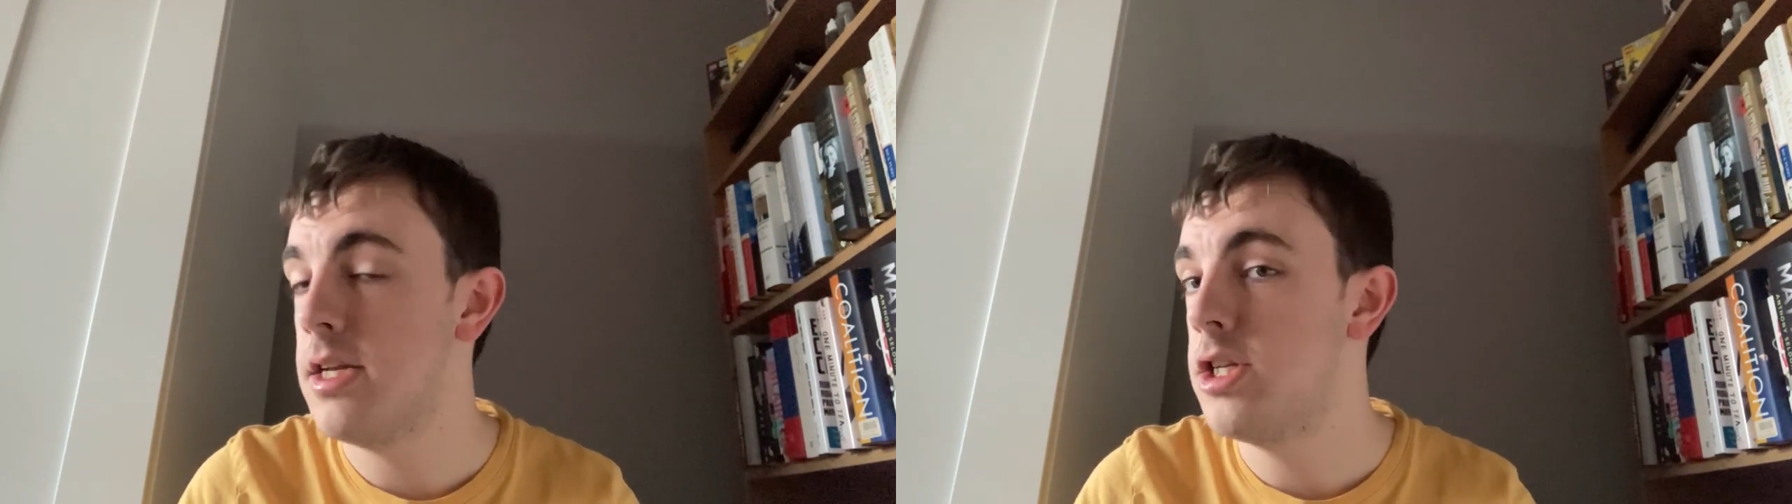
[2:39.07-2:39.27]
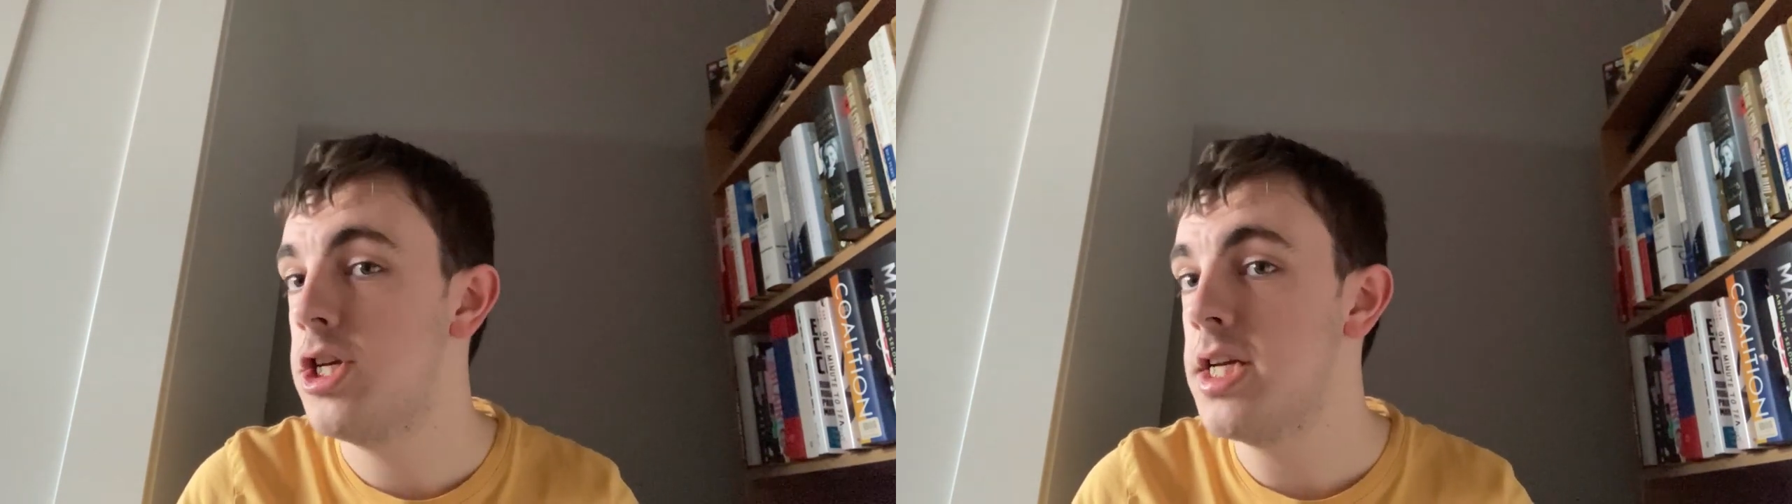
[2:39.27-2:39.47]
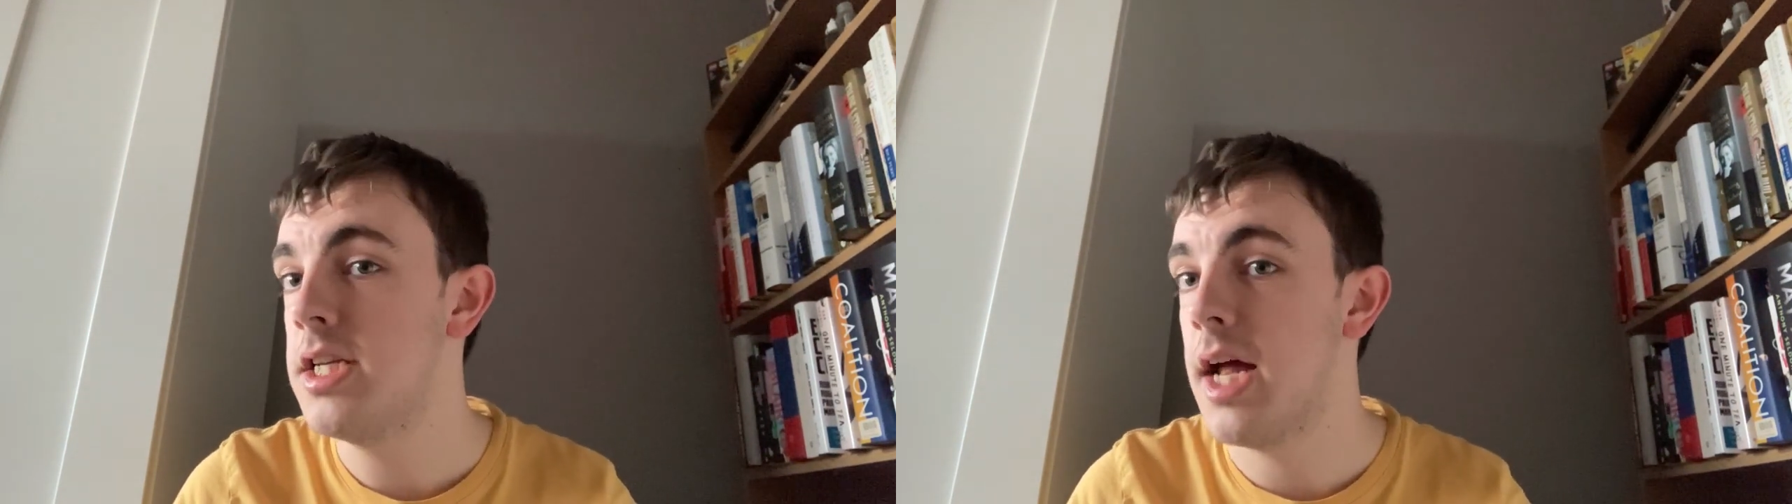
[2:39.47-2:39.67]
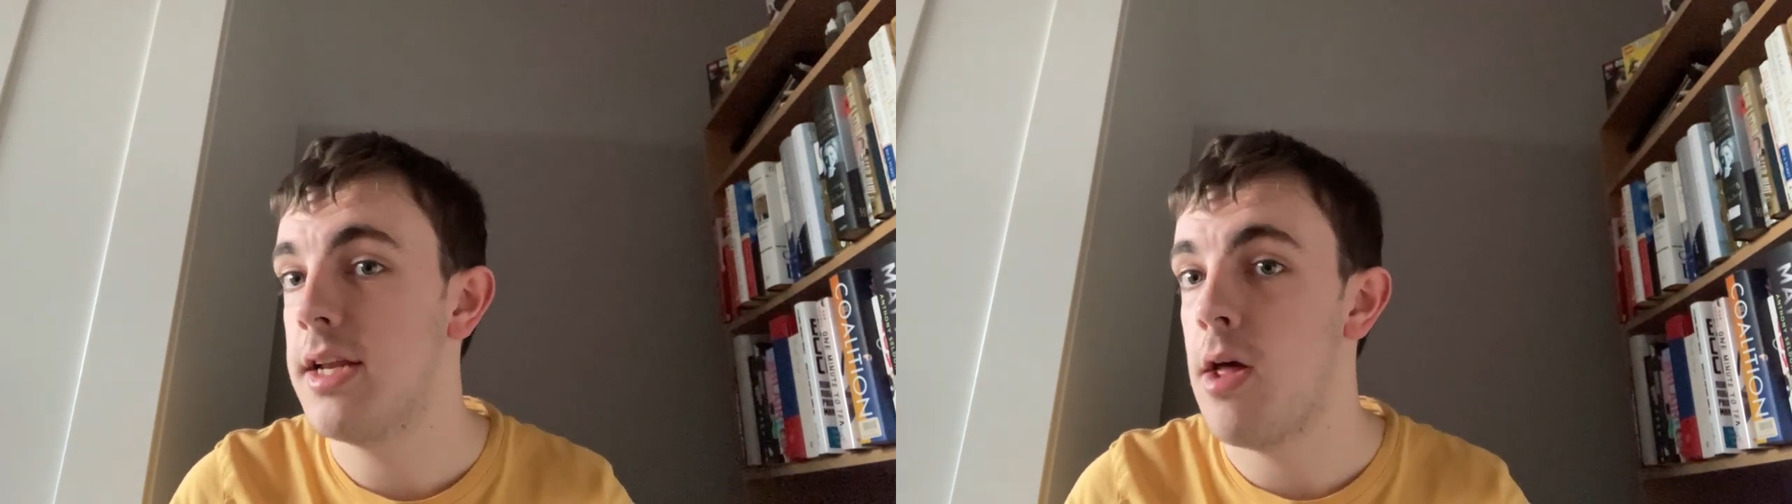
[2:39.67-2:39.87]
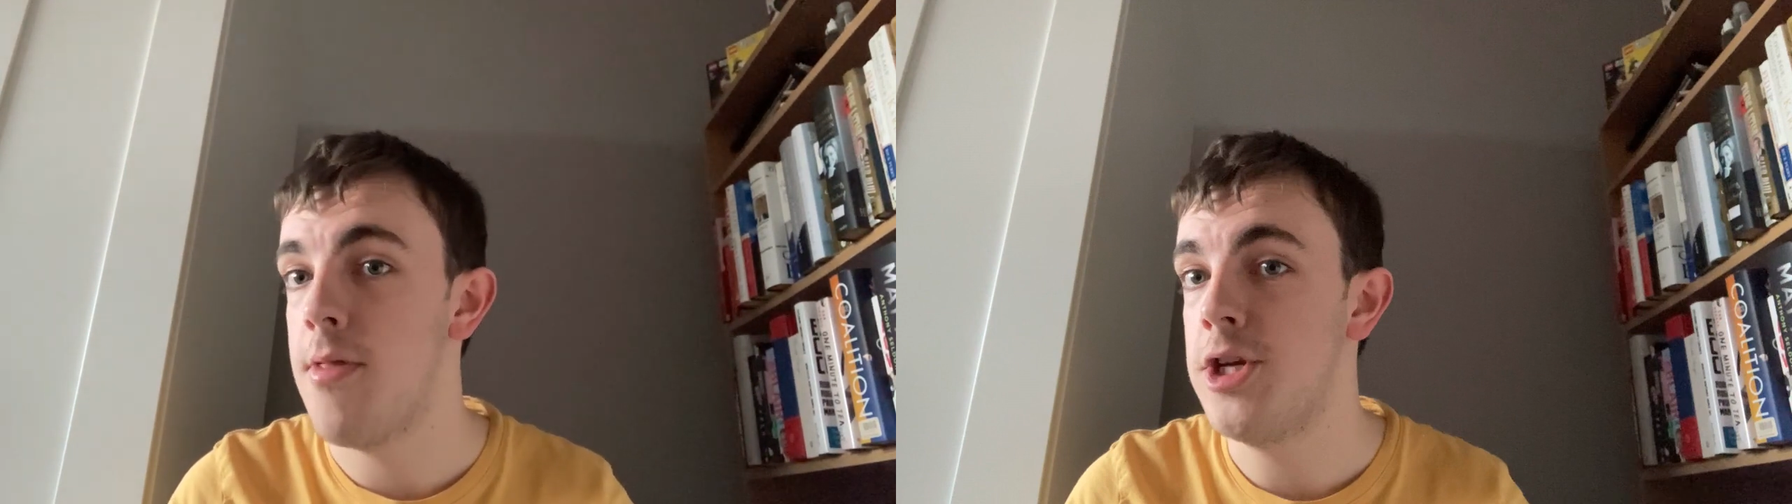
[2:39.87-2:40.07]
and suggested that
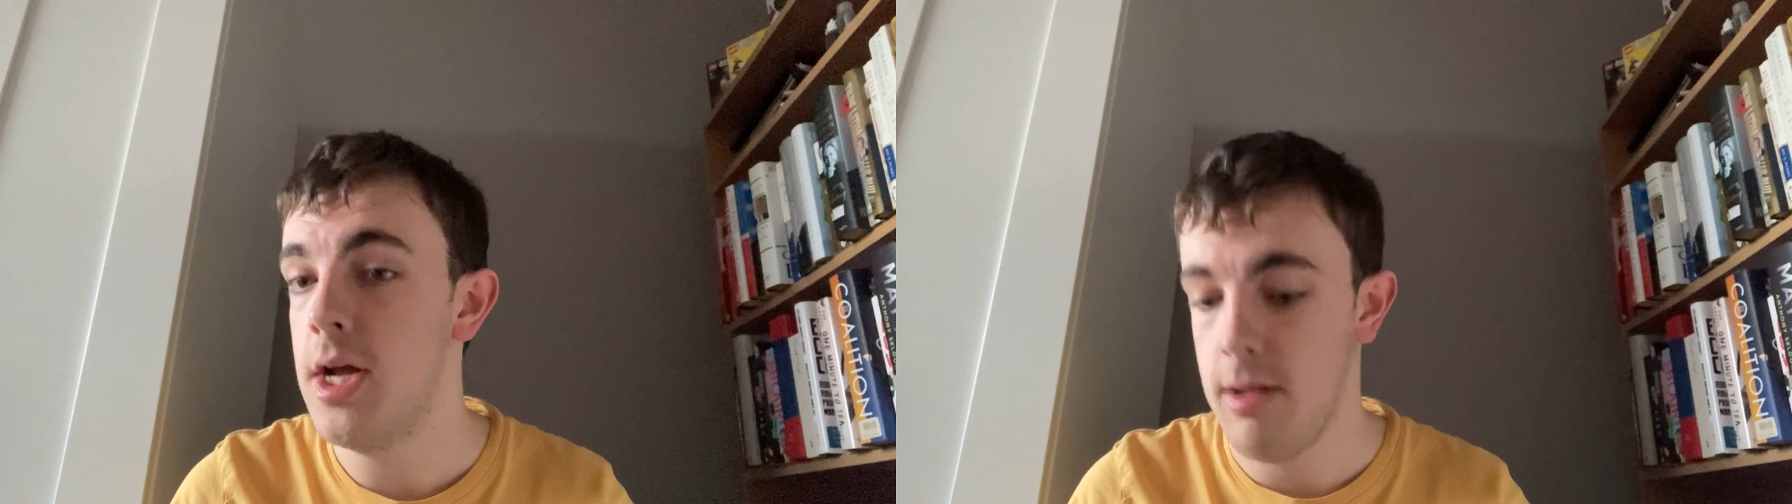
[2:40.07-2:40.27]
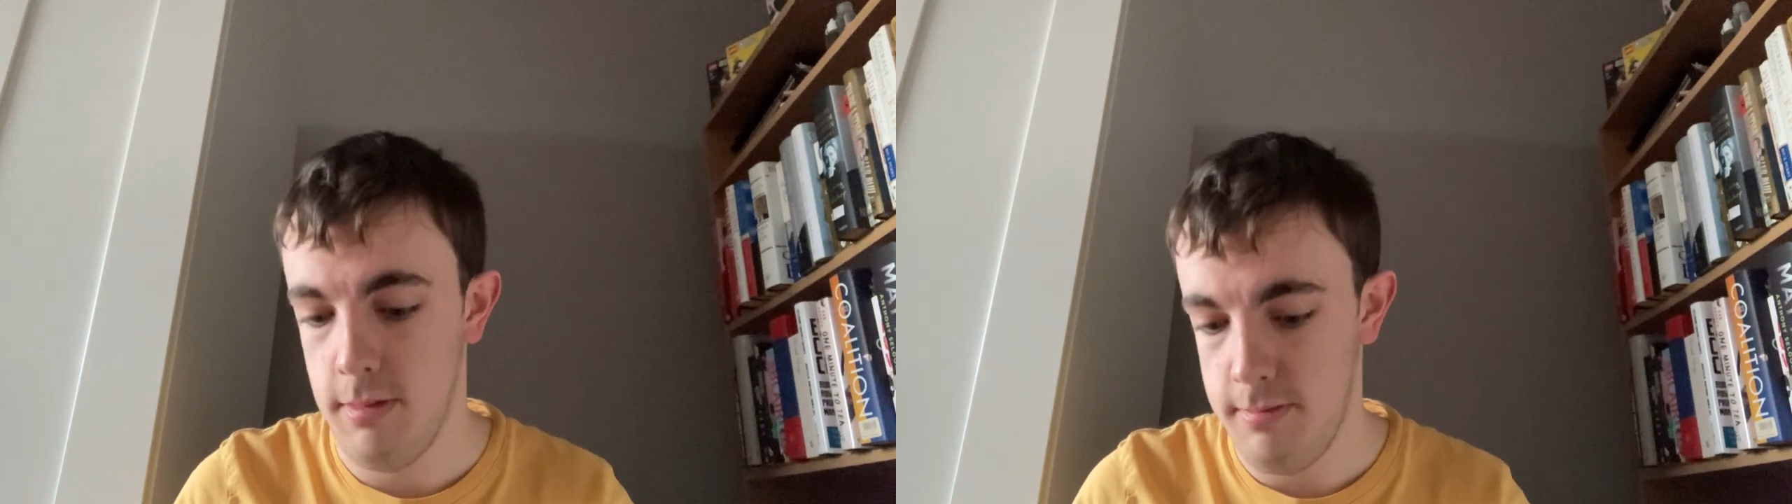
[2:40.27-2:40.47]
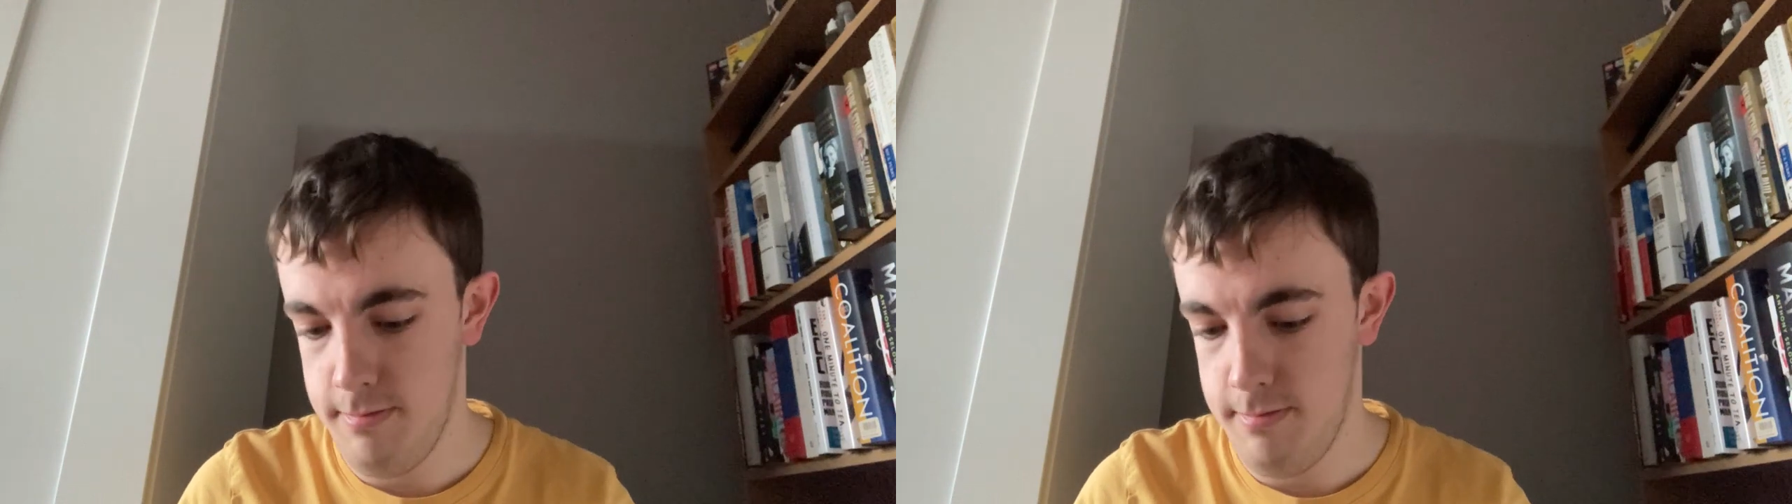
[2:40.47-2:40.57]
on the channel.